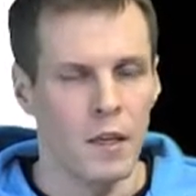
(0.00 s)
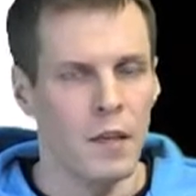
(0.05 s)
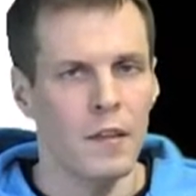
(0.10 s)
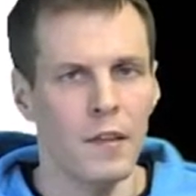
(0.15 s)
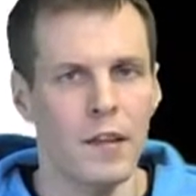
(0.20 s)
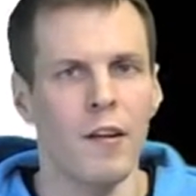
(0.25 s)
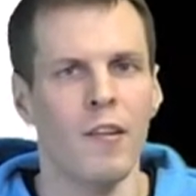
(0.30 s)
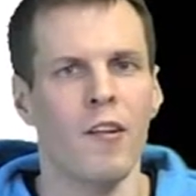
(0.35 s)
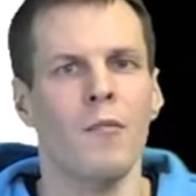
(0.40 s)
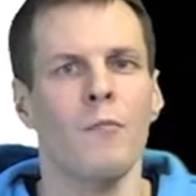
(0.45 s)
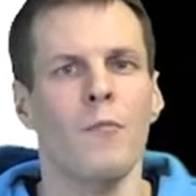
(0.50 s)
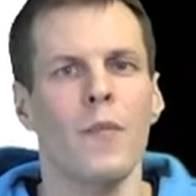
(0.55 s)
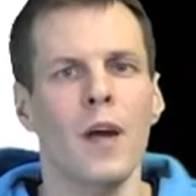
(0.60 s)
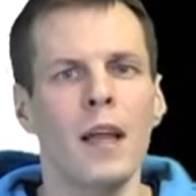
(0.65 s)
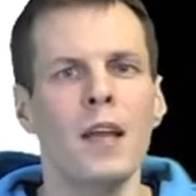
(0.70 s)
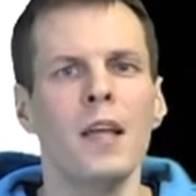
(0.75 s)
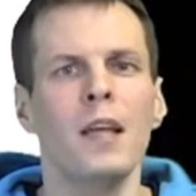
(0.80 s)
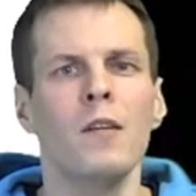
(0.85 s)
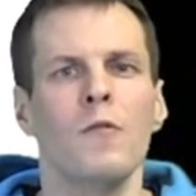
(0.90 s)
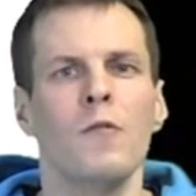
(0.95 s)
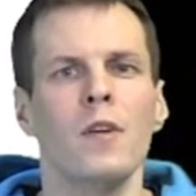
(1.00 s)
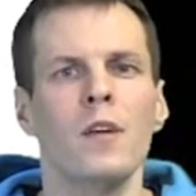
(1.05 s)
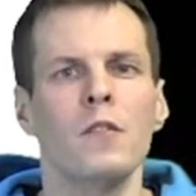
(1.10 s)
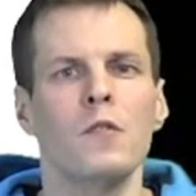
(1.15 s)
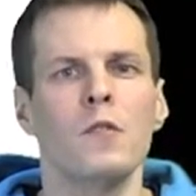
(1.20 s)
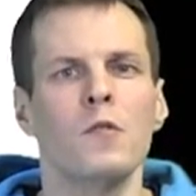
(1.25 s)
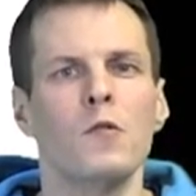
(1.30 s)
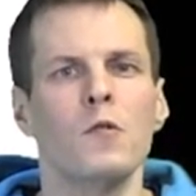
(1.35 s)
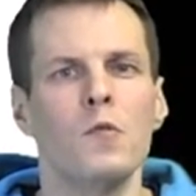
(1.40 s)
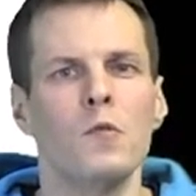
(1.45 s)
There are many
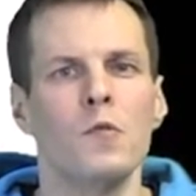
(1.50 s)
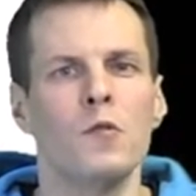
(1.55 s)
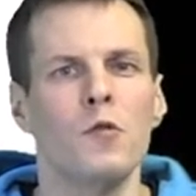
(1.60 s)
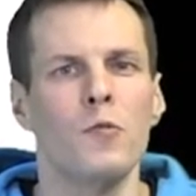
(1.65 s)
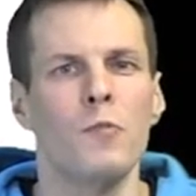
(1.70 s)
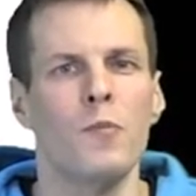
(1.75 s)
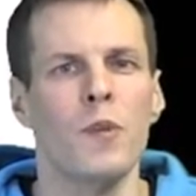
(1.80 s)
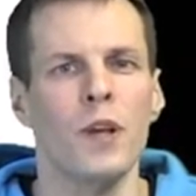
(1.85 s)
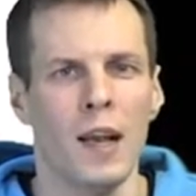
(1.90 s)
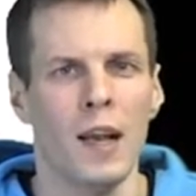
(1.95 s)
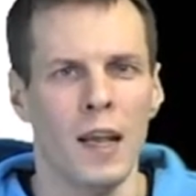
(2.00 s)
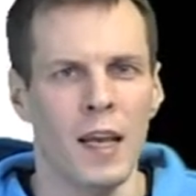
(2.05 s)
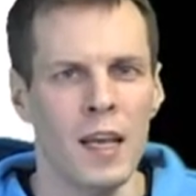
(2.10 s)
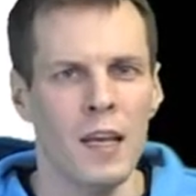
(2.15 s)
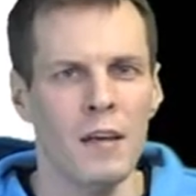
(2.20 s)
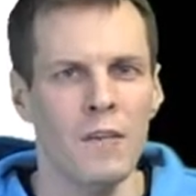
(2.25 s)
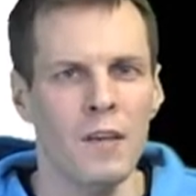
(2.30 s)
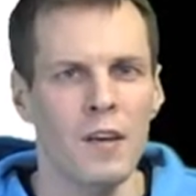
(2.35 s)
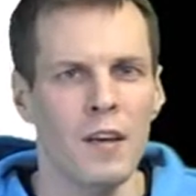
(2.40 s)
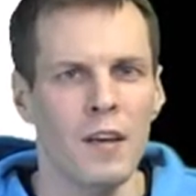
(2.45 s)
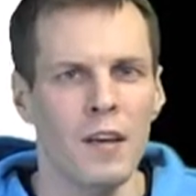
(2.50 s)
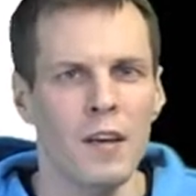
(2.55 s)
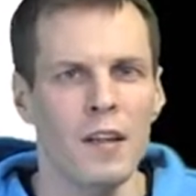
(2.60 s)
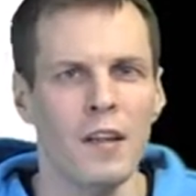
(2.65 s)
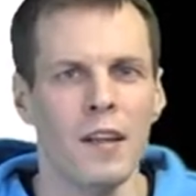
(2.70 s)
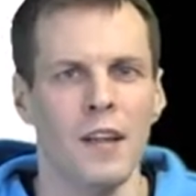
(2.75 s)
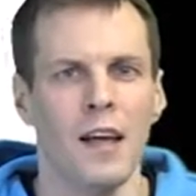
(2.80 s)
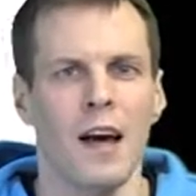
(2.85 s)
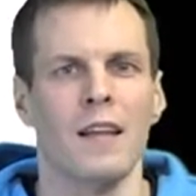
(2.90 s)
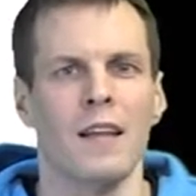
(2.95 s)
reasons to believe
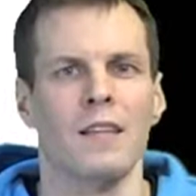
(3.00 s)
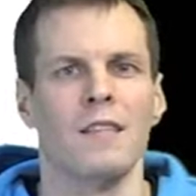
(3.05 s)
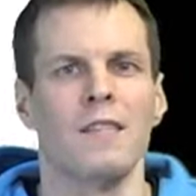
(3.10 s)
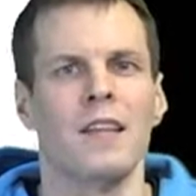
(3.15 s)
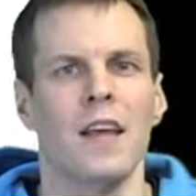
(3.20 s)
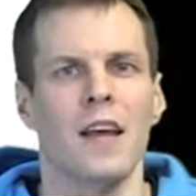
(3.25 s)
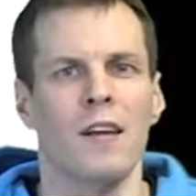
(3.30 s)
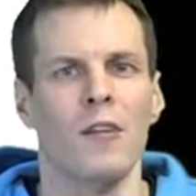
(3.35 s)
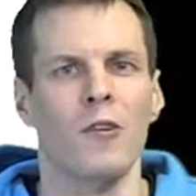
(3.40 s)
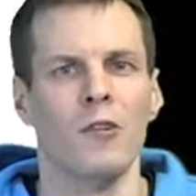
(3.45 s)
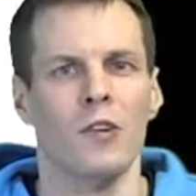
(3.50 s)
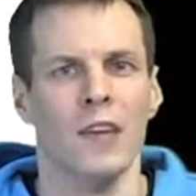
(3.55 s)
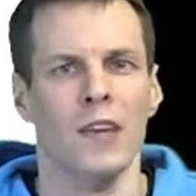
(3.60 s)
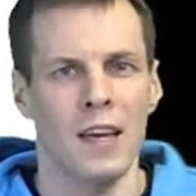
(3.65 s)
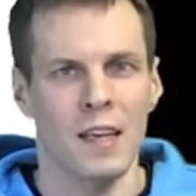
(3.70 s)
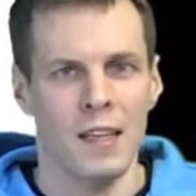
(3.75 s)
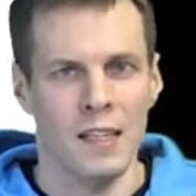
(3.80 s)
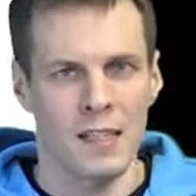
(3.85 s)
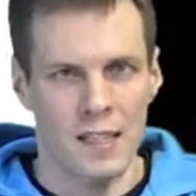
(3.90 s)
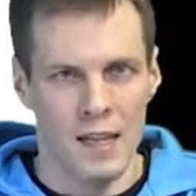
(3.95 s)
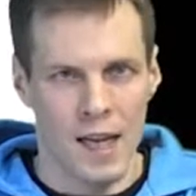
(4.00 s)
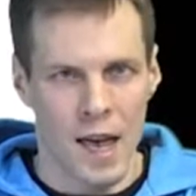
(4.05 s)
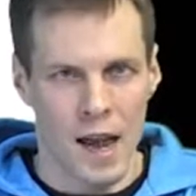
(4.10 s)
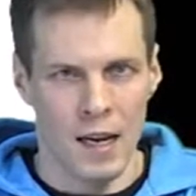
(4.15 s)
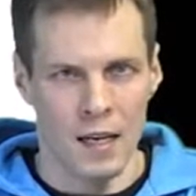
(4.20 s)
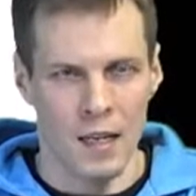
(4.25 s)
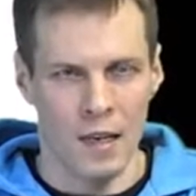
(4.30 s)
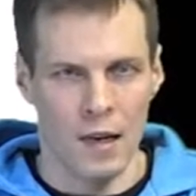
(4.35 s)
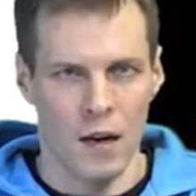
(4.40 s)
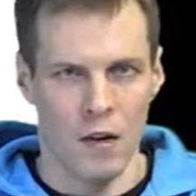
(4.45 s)
that they are not
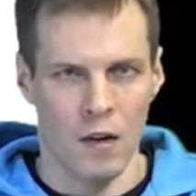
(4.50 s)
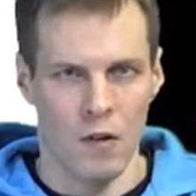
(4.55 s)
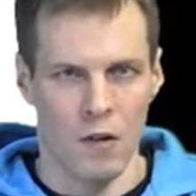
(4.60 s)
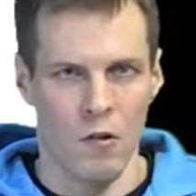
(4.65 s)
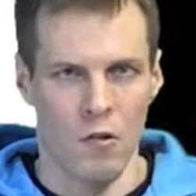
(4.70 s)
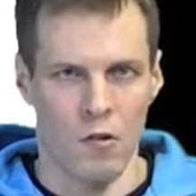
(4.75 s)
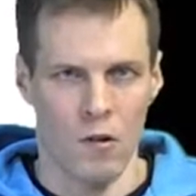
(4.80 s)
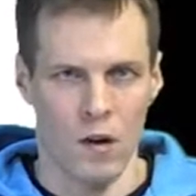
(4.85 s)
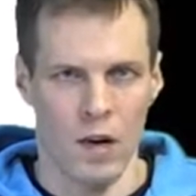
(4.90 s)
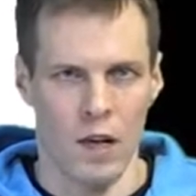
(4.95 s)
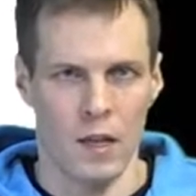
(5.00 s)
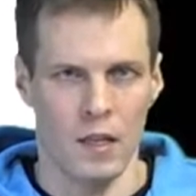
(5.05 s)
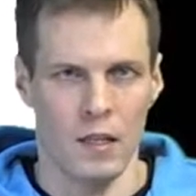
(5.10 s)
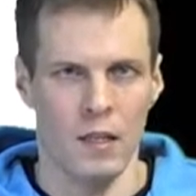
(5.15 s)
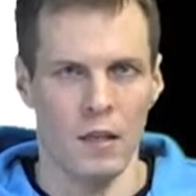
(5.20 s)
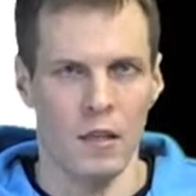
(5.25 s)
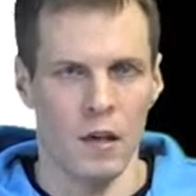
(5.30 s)
exactly uncorrelated.